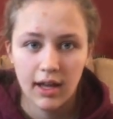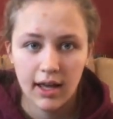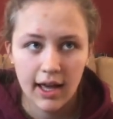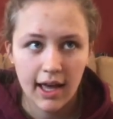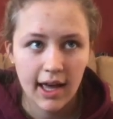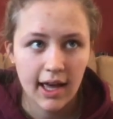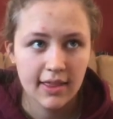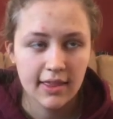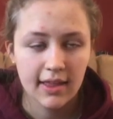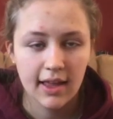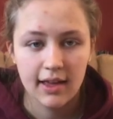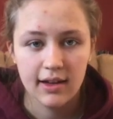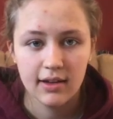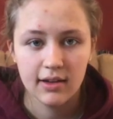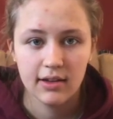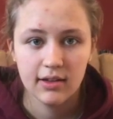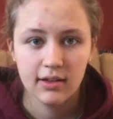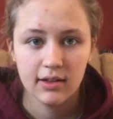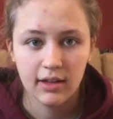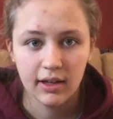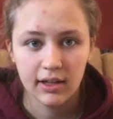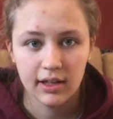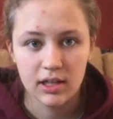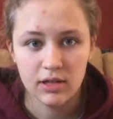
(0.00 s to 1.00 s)
and then
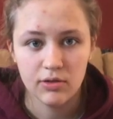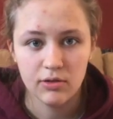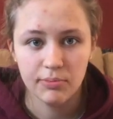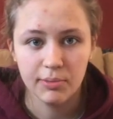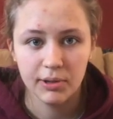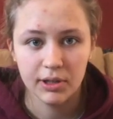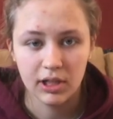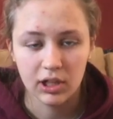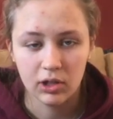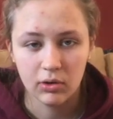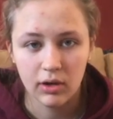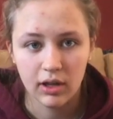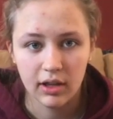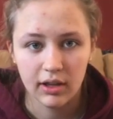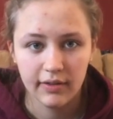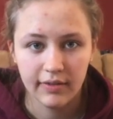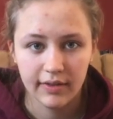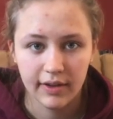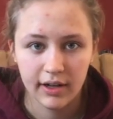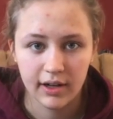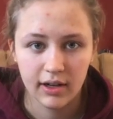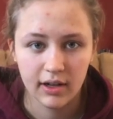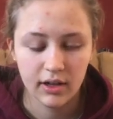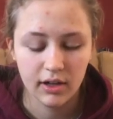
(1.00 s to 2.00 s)
like you would put the
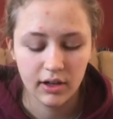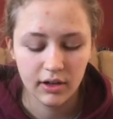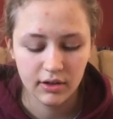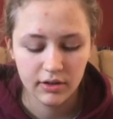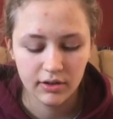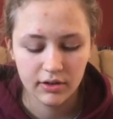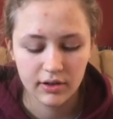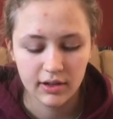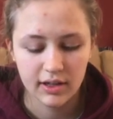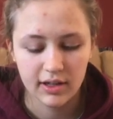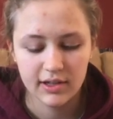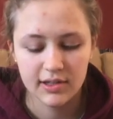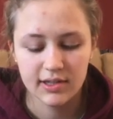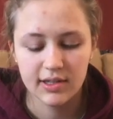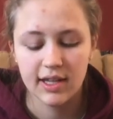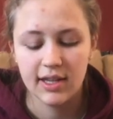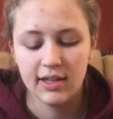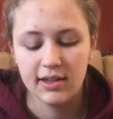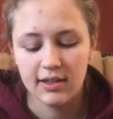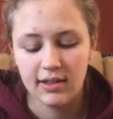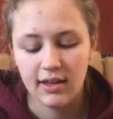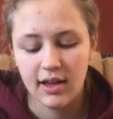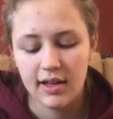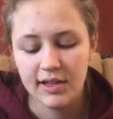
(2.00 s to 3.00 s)
qualifier, or there's like
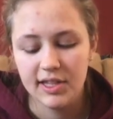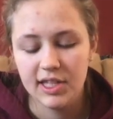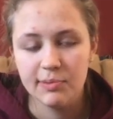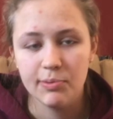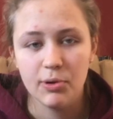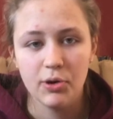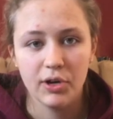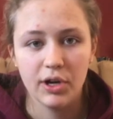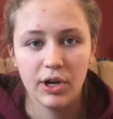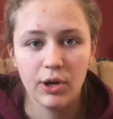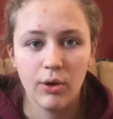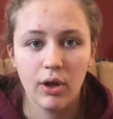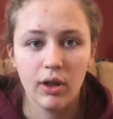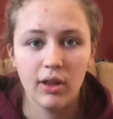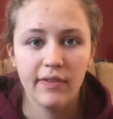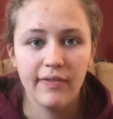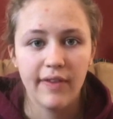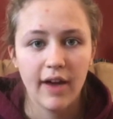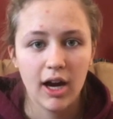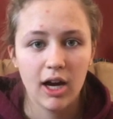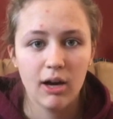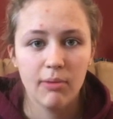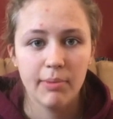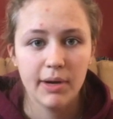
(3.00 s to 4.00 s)
the unspoken
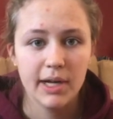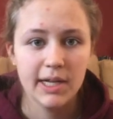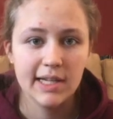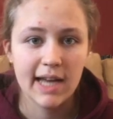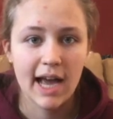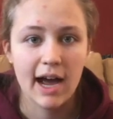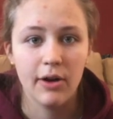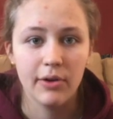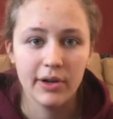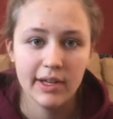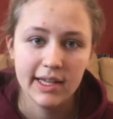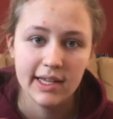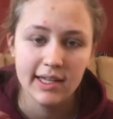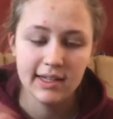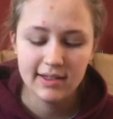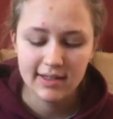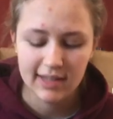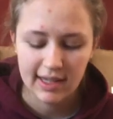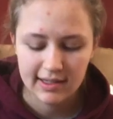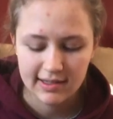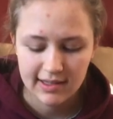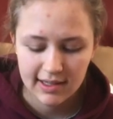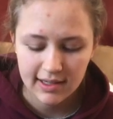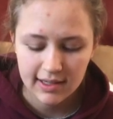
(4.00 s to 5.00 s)
qualifier, but now he
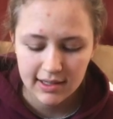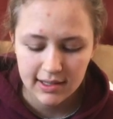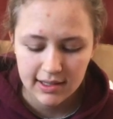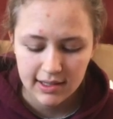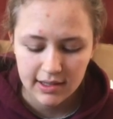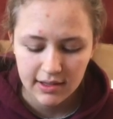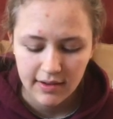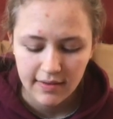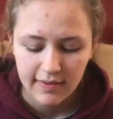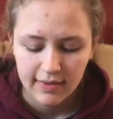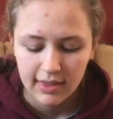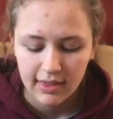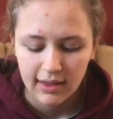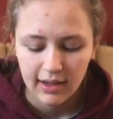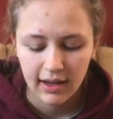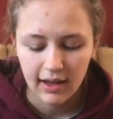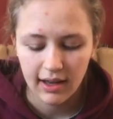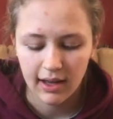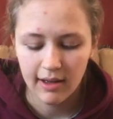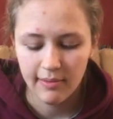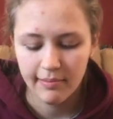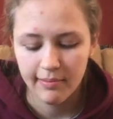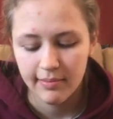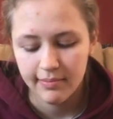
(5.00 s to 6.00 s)
doesn't,
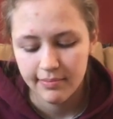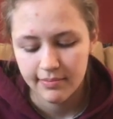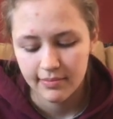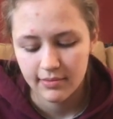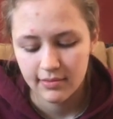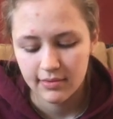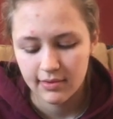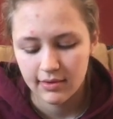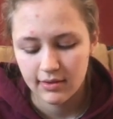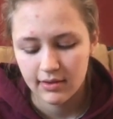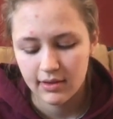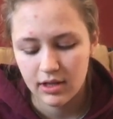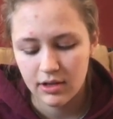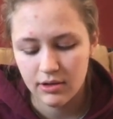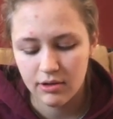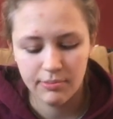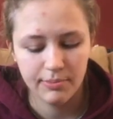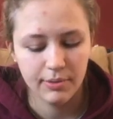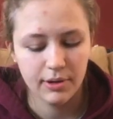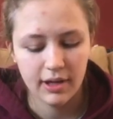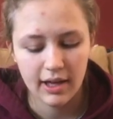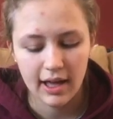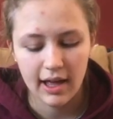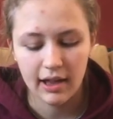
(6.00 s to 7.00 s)
you would
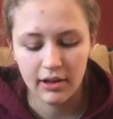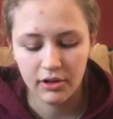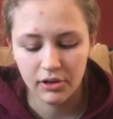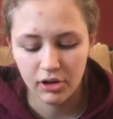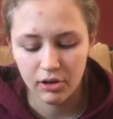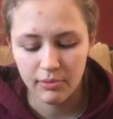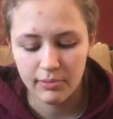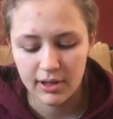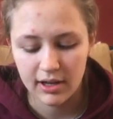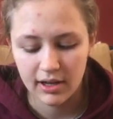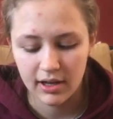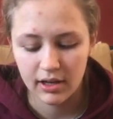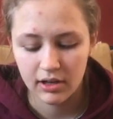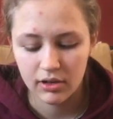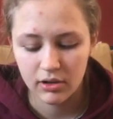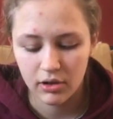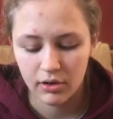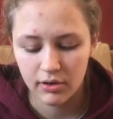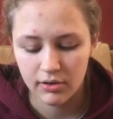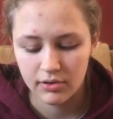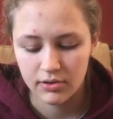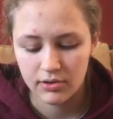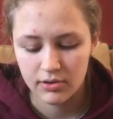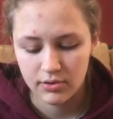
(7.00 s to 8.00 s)
put él comía
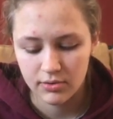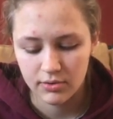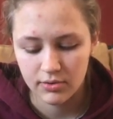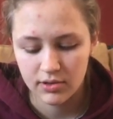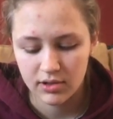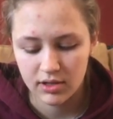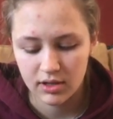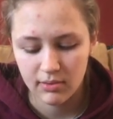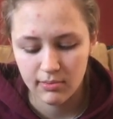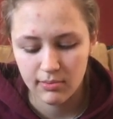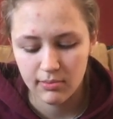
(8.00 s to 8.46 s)
con sus